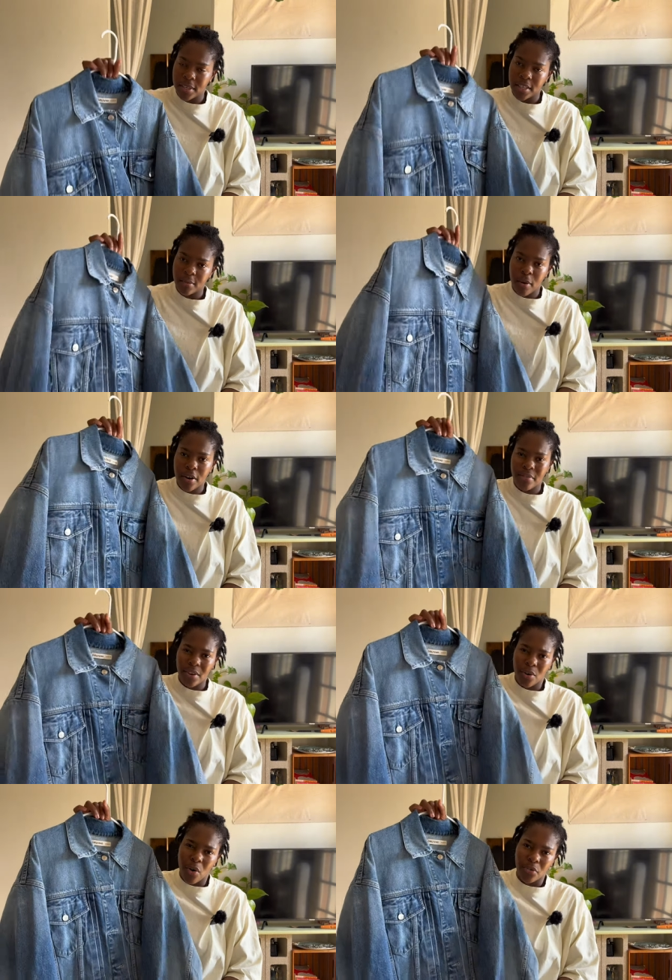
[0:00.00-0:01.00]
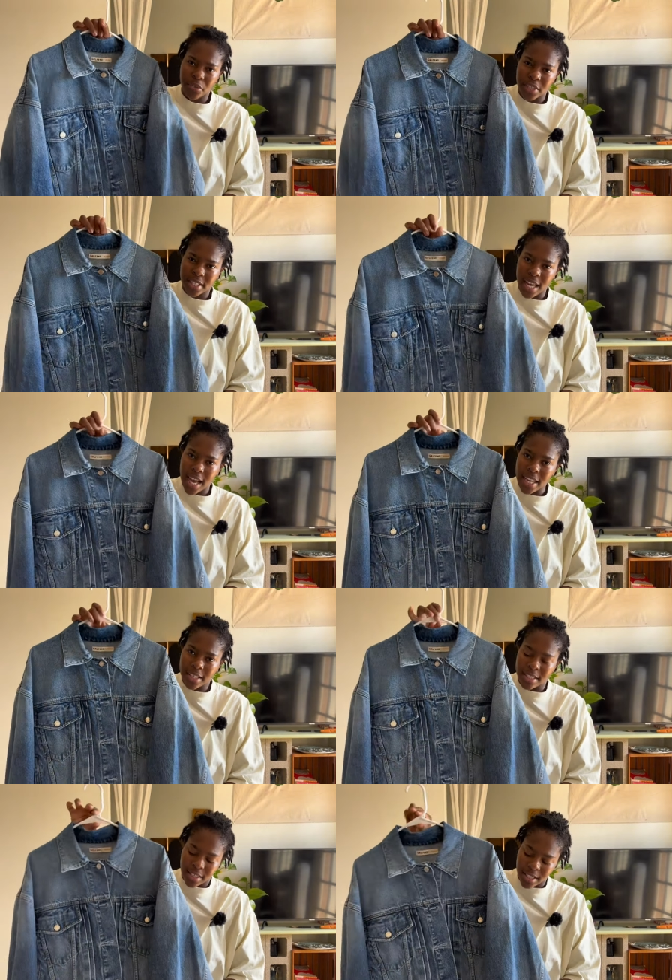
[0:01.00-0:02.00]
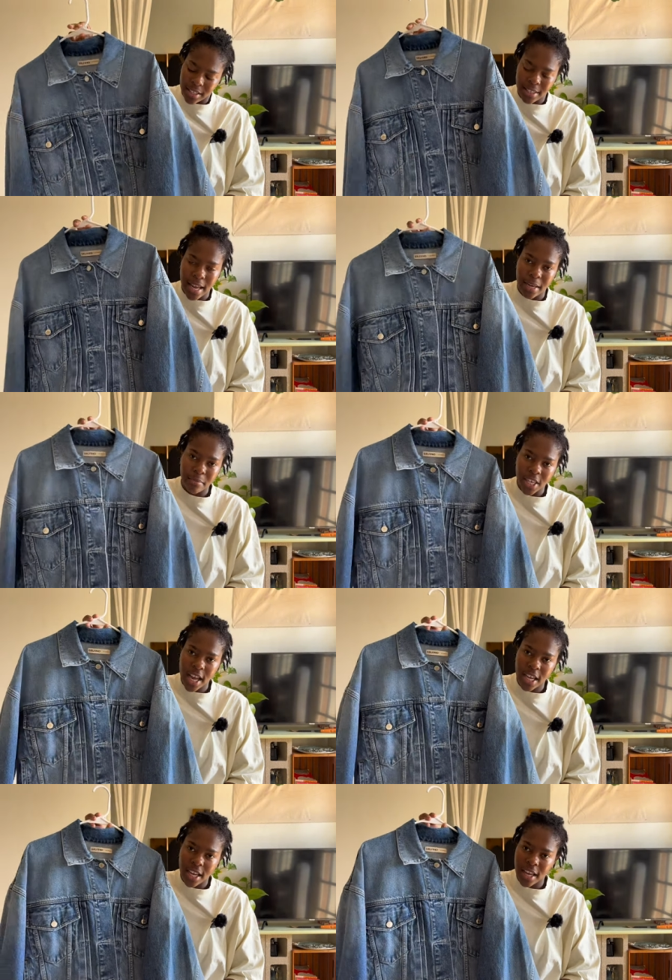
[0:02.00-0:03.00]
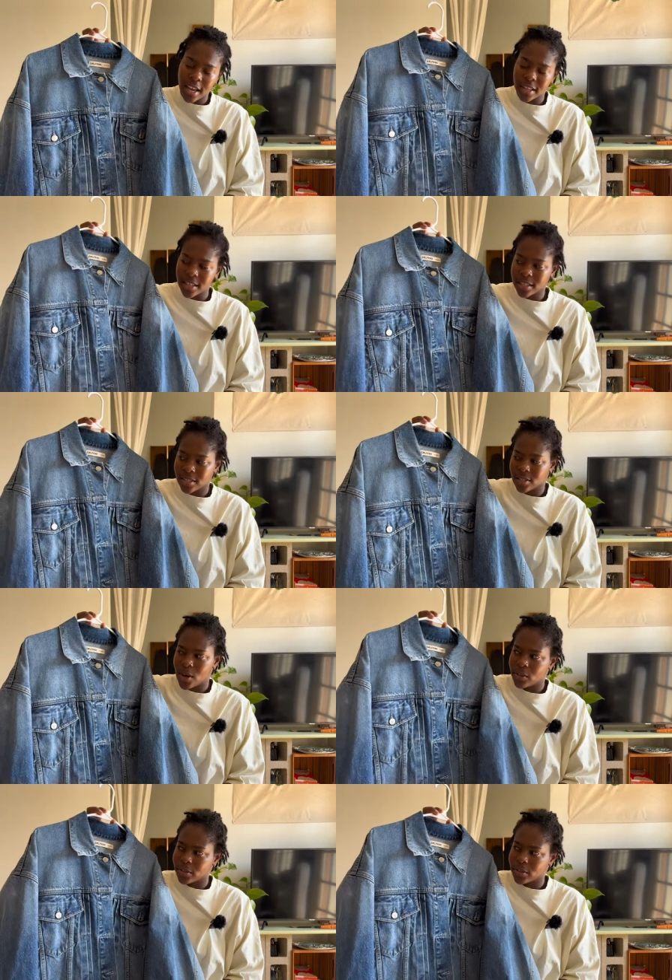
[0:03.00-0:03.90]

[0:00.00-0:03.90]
This is part of their oversized denim jacket. I think this is called the